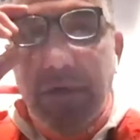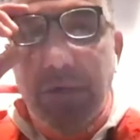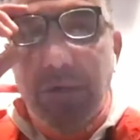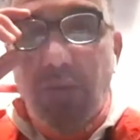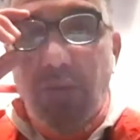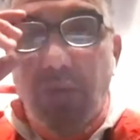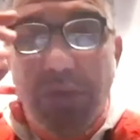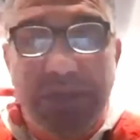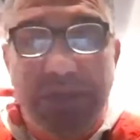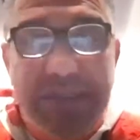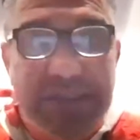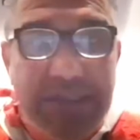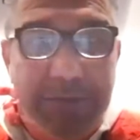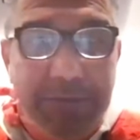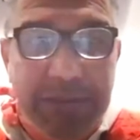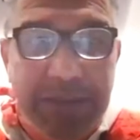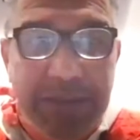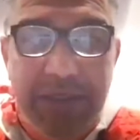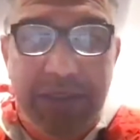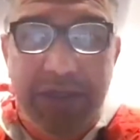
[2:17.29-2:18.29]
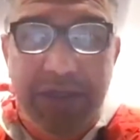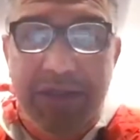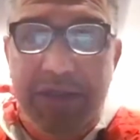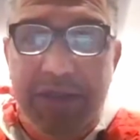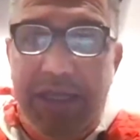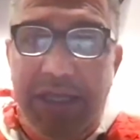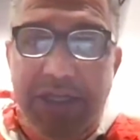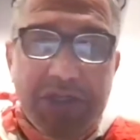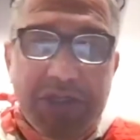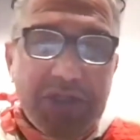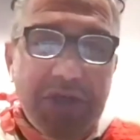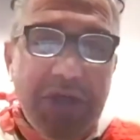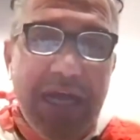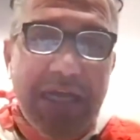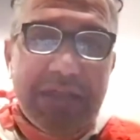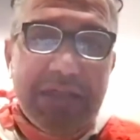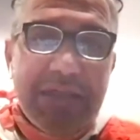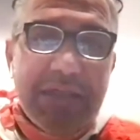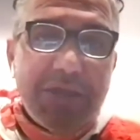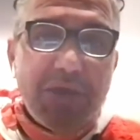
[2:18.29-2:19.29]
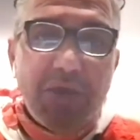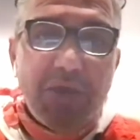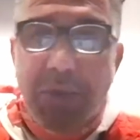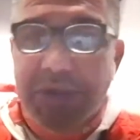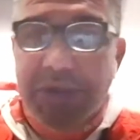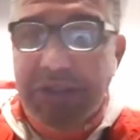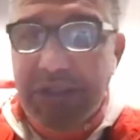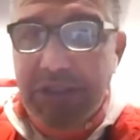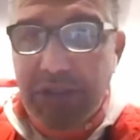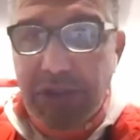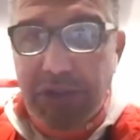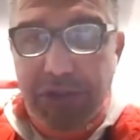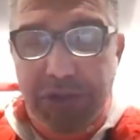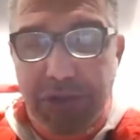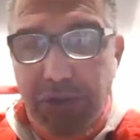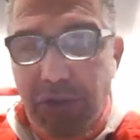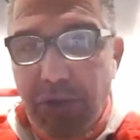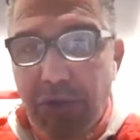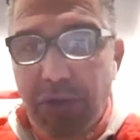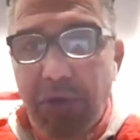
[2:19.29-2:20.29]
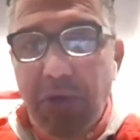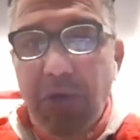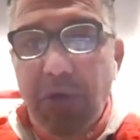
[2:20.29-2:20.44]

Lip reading: wisdom teeth extracted 20 years ago,